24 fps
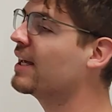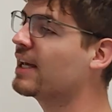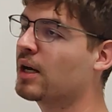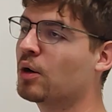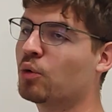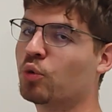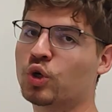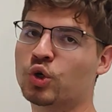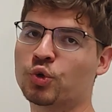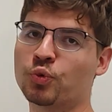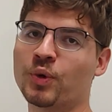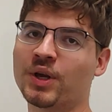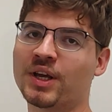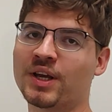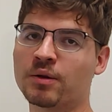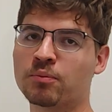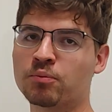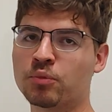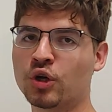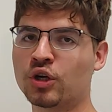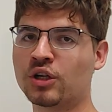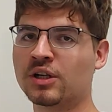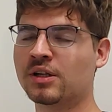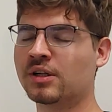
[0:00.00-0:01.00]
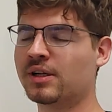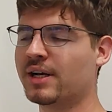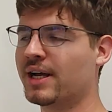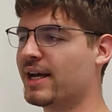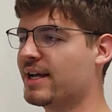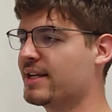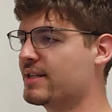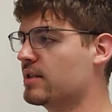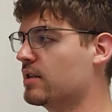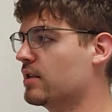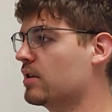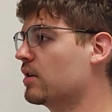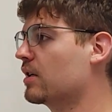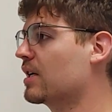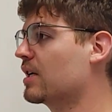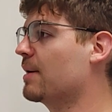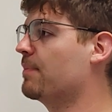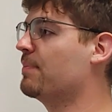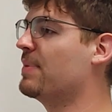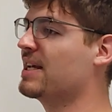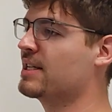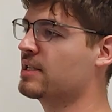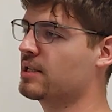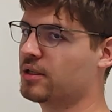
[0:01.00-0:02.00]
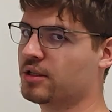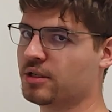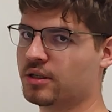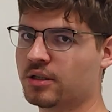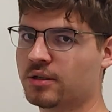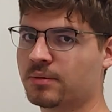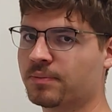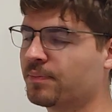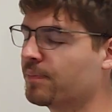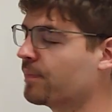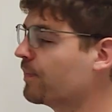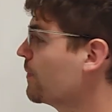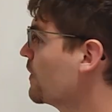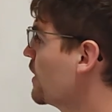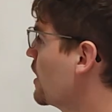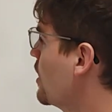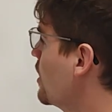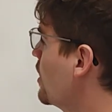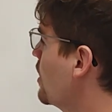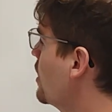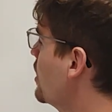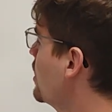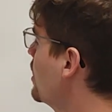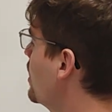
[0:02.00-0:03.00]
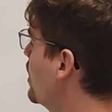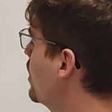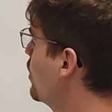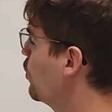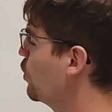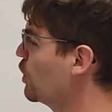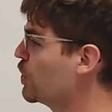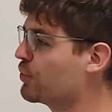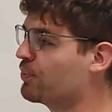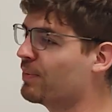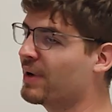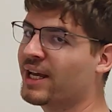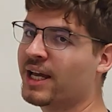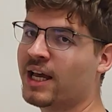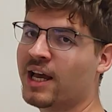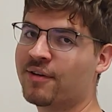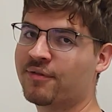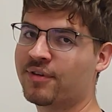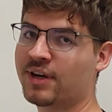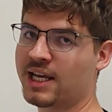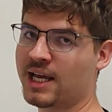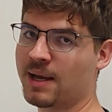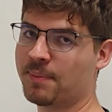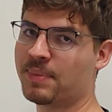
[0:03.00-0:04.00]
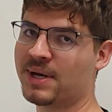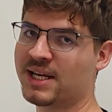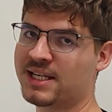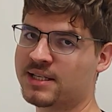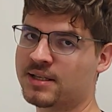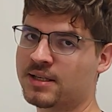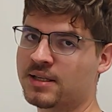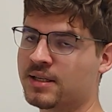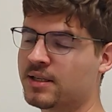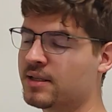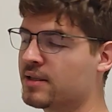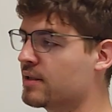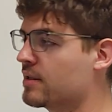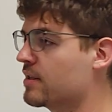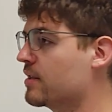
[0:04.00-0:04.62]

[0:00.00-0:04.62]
layer which we can model as a capacitor, which may have a capacitance